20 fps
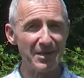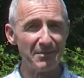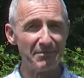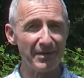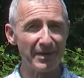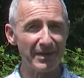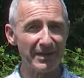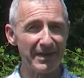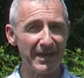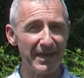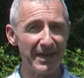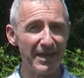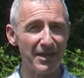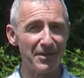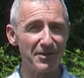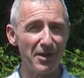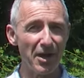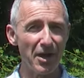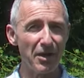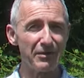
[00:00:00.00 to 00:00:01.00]
but Kia
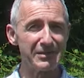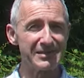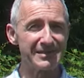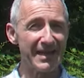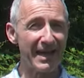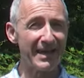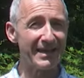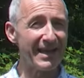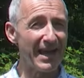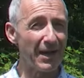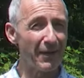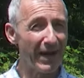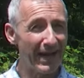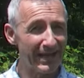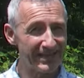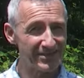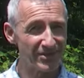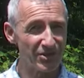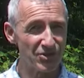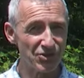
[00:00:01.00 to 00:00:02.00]
knows that now
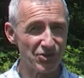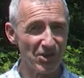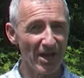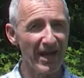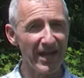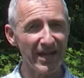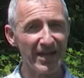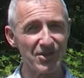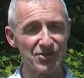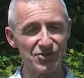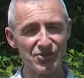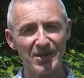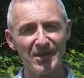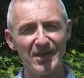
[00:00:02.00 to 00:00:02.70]
has to change.